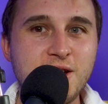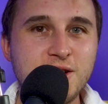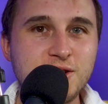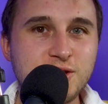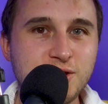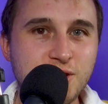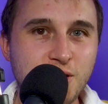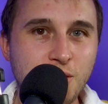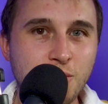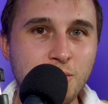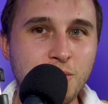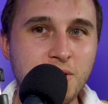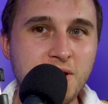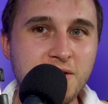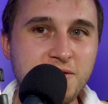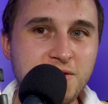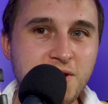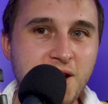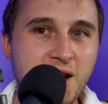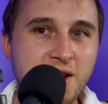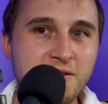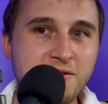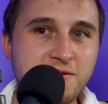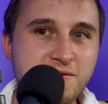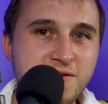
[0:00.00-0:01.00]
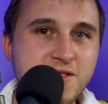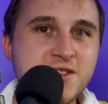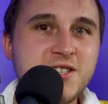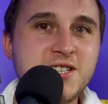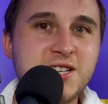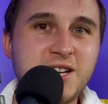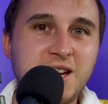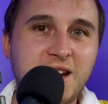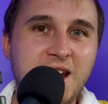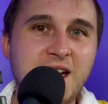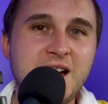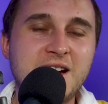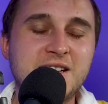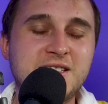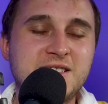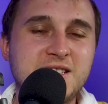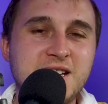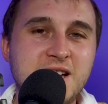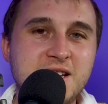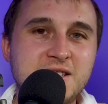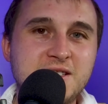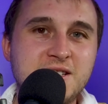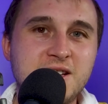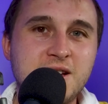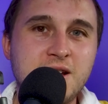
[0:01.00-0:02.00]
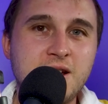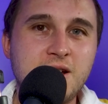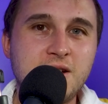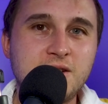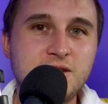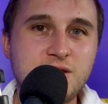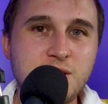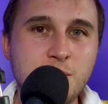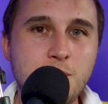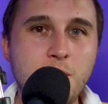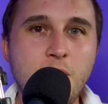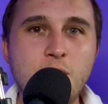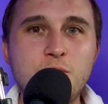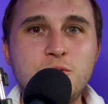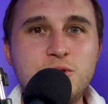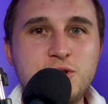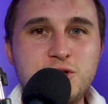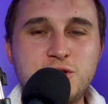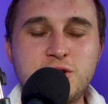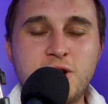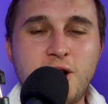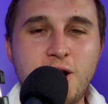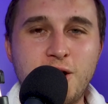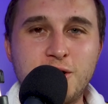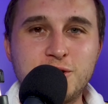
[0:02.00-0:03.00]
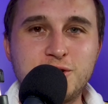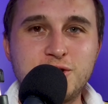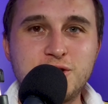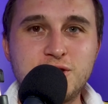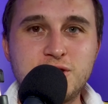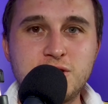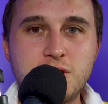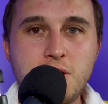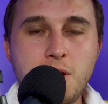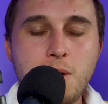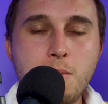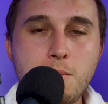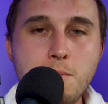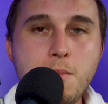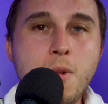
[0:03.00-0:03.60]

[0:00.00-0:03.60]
So if you have physical access to most chargers